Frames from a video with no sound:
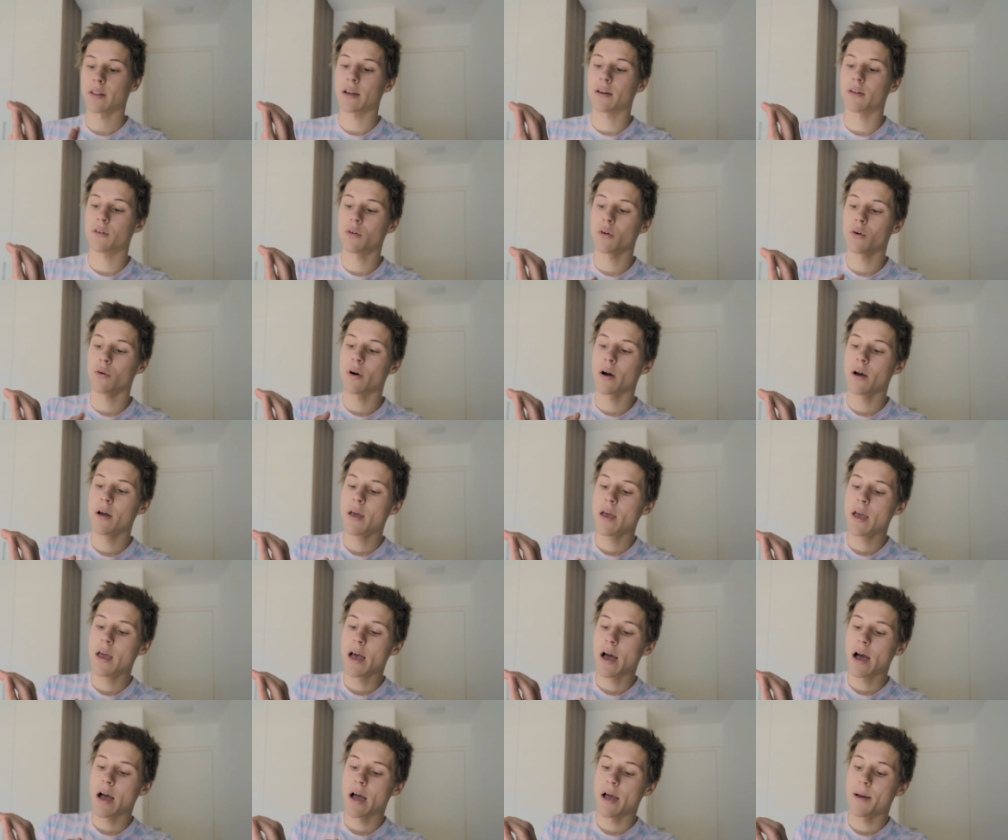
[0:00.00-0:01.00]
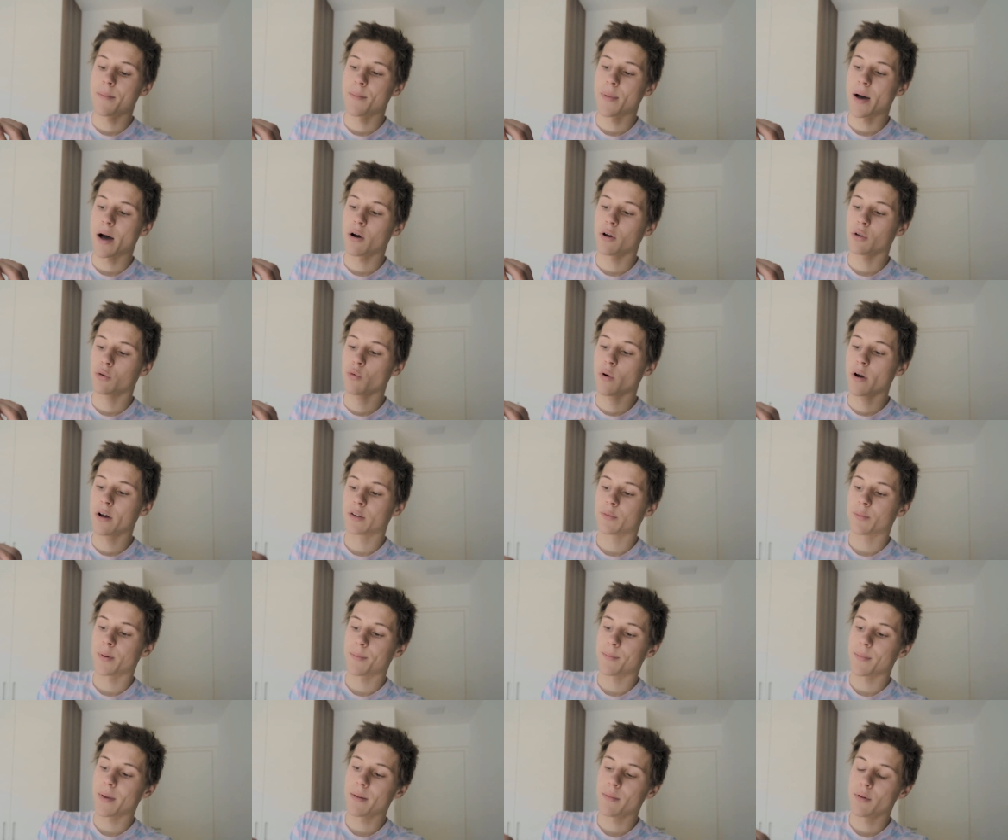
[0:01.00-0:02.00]
I don't know um, how it works,
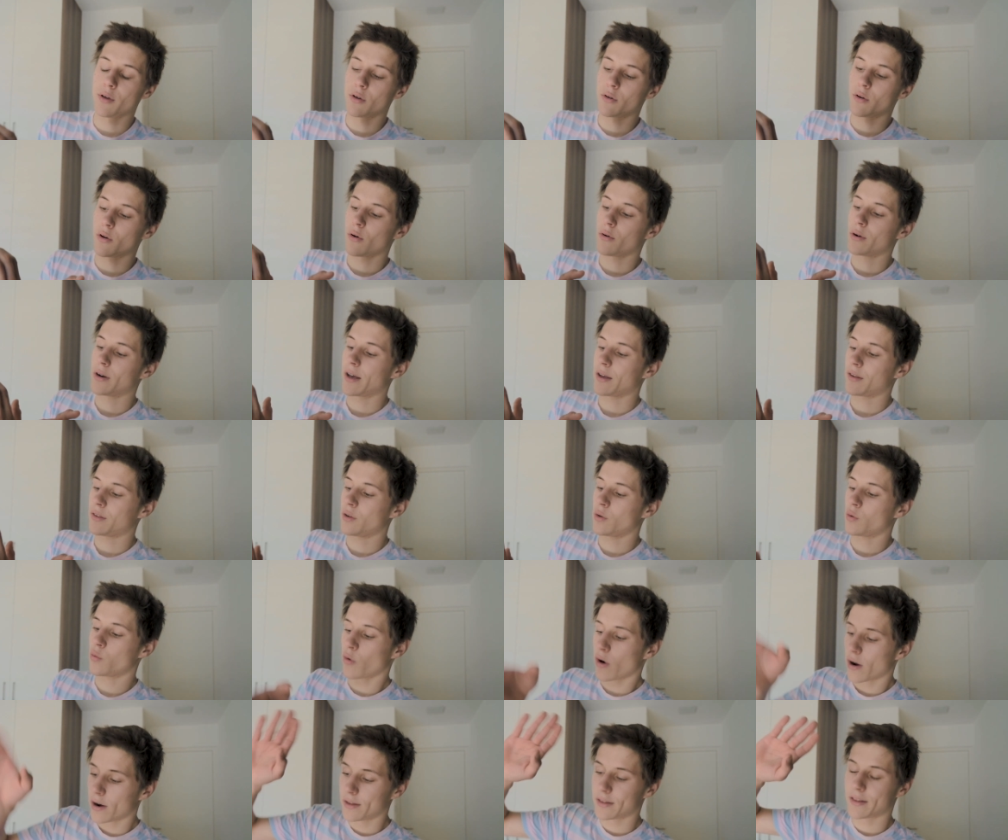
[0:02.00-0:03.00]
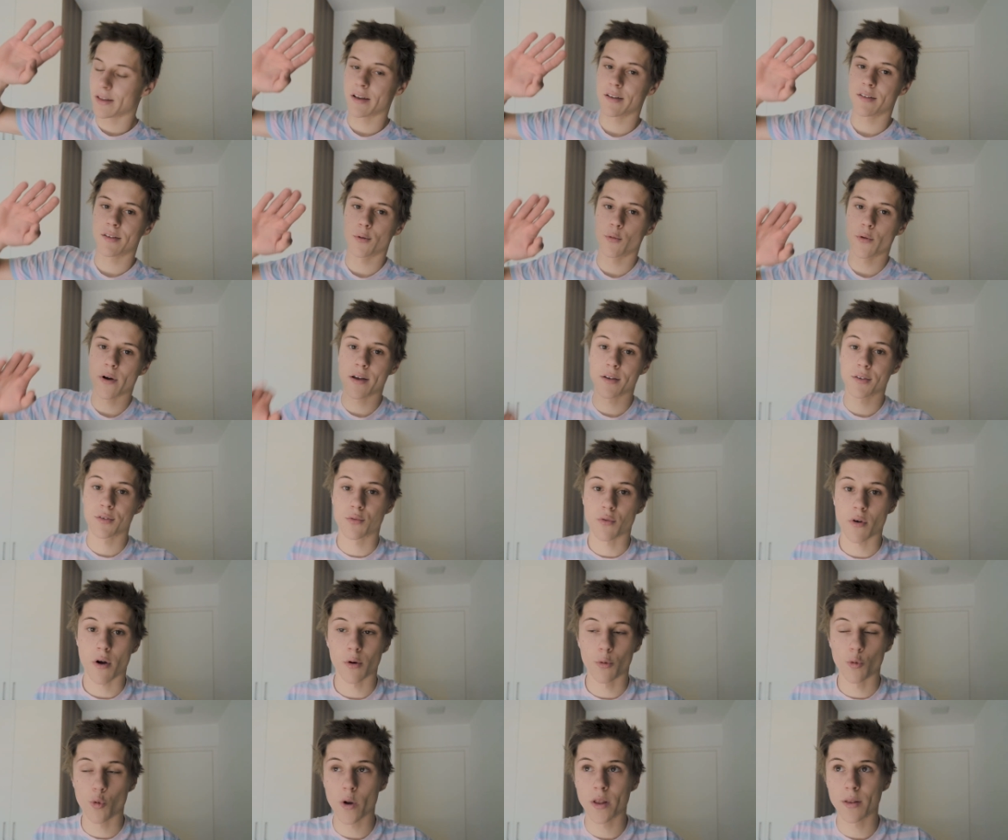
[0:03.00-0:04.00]
but maybe you know there's this and there's a very
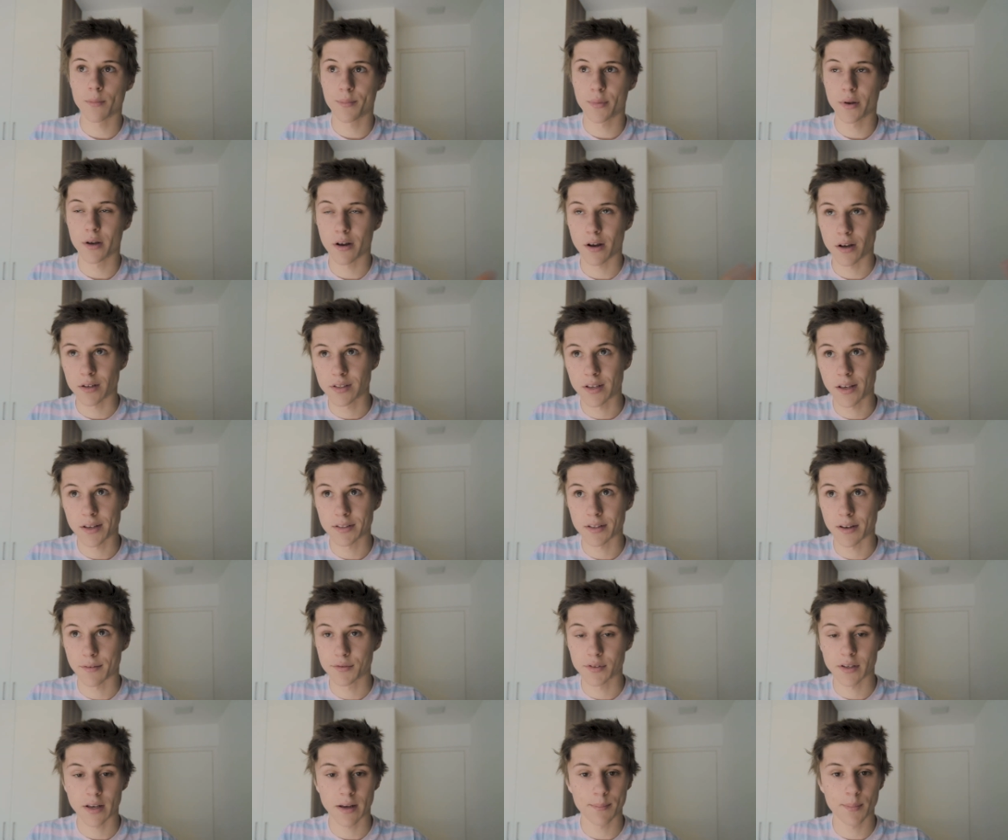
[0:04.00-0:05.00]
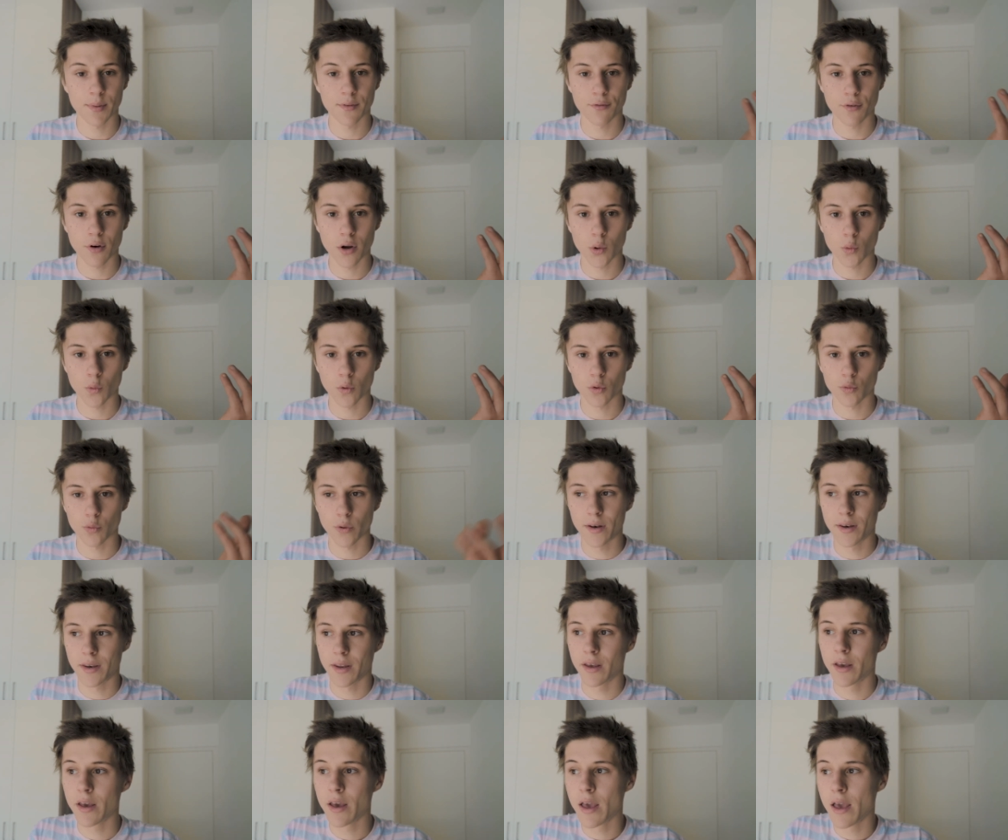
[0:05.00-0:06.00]
strong wind because as I've said before, it was
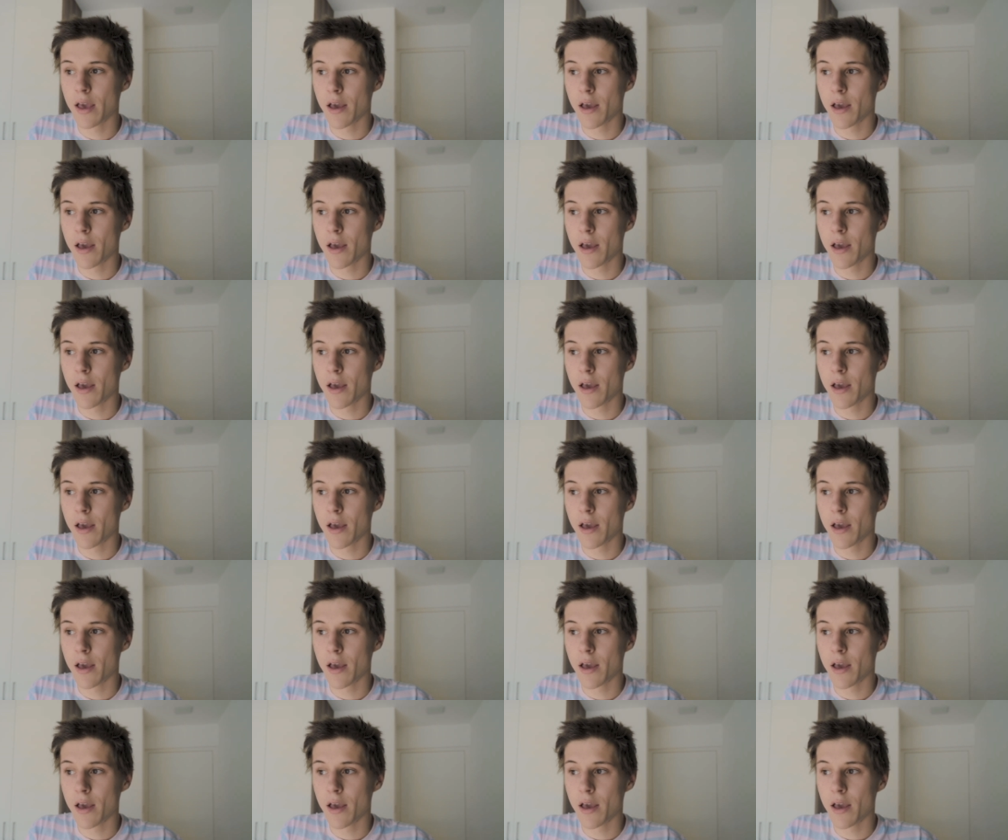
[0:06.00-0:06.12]
windy.